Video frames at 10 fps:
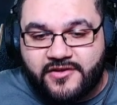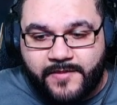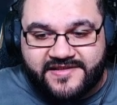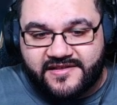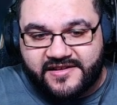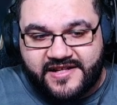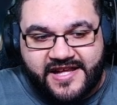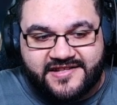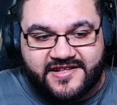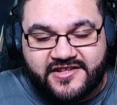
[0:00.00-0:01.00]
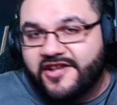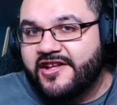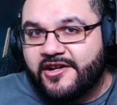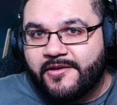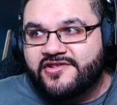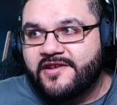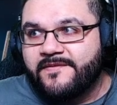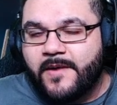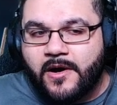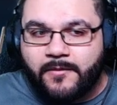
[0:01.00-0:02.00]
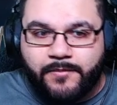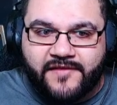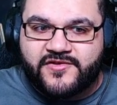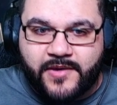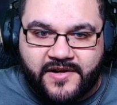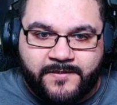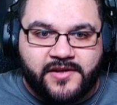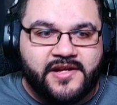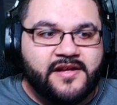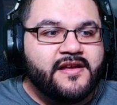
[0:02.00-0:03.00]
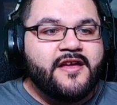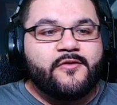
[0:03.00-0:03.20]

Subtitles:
So basically, it's another iteration of our buff spread ability,